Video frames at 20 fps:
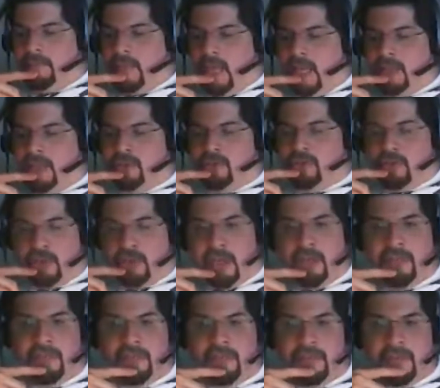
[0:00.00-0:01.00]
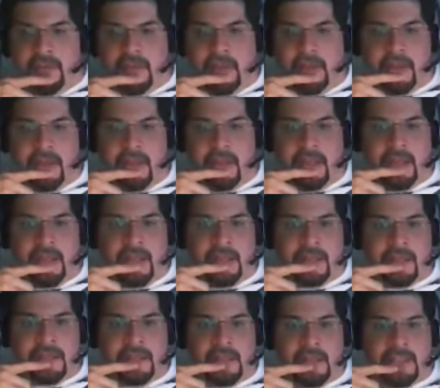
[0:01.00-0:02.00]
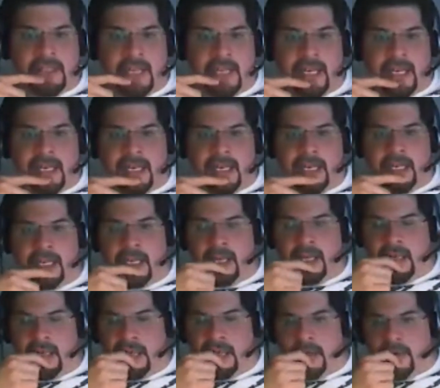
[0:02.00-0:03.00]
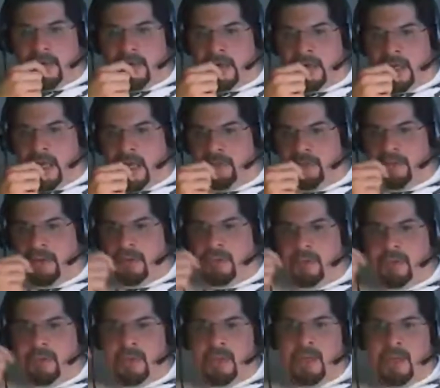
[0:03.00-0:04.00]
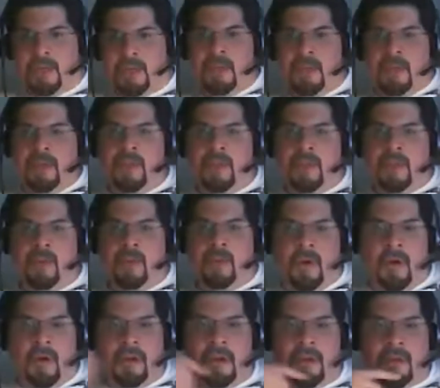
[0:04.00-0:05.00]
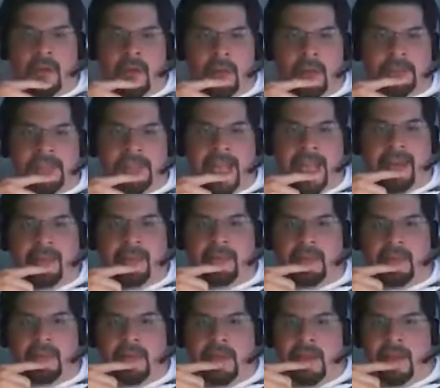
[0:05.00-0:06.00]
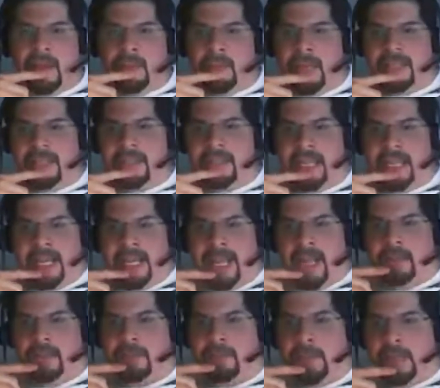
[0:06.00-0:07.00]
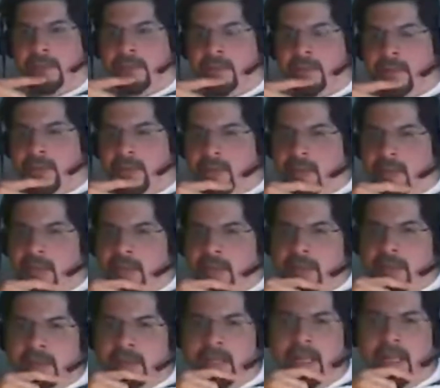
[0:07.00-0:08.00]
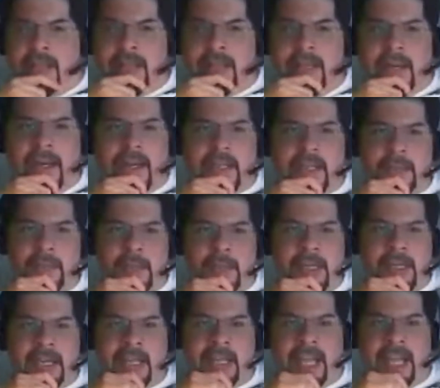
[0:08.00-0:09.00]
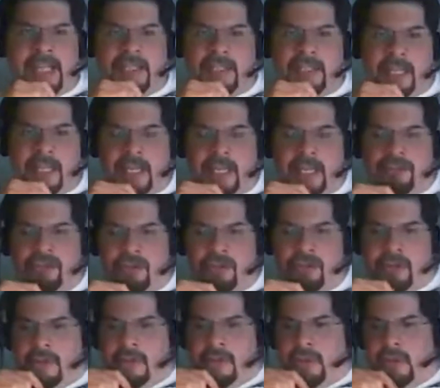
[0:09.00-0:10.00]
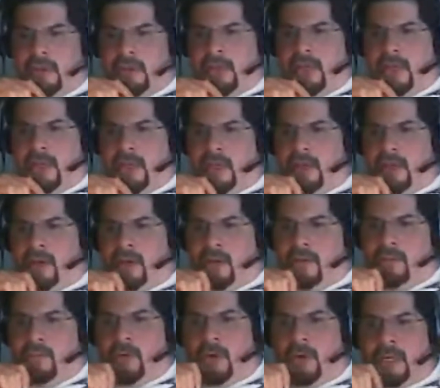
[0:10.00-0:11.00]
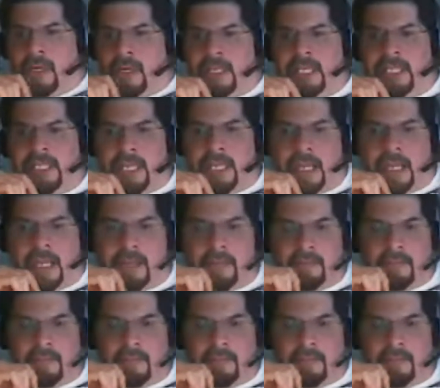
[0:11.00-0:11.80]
And sure enough, slightly later in the afternoon, the warden comes out and makes the announcement that there has been a cancellation of work detail